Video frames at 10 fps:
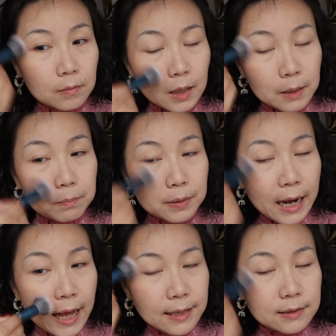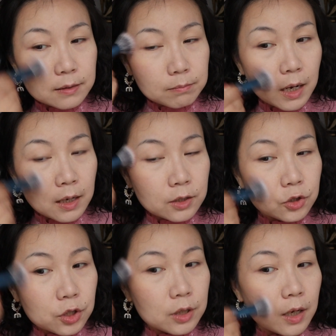It blend
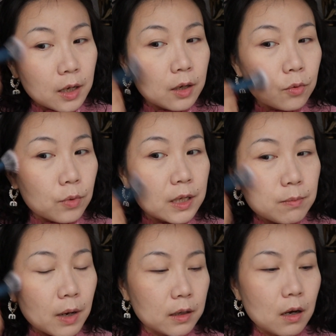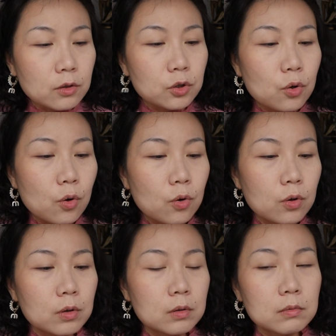merge with my contour
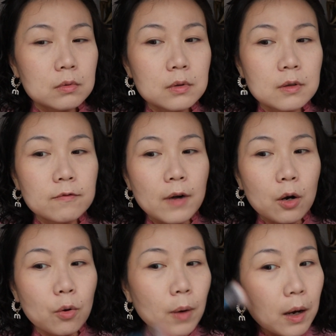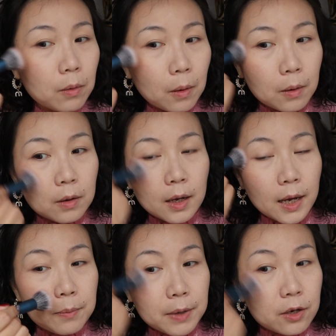very well.
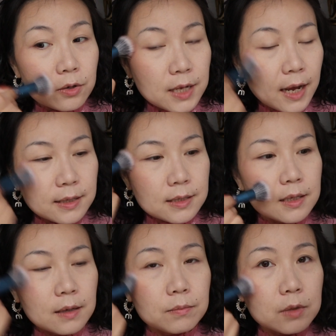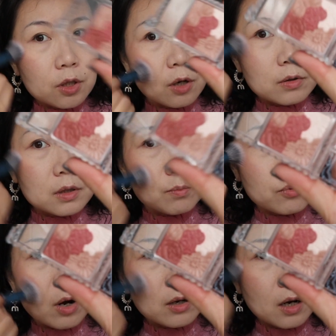It because it has you know, the
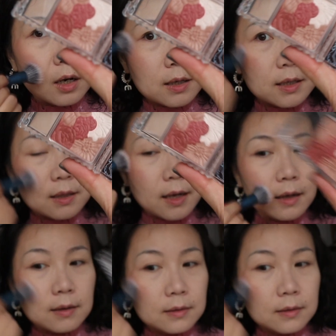brown color in there.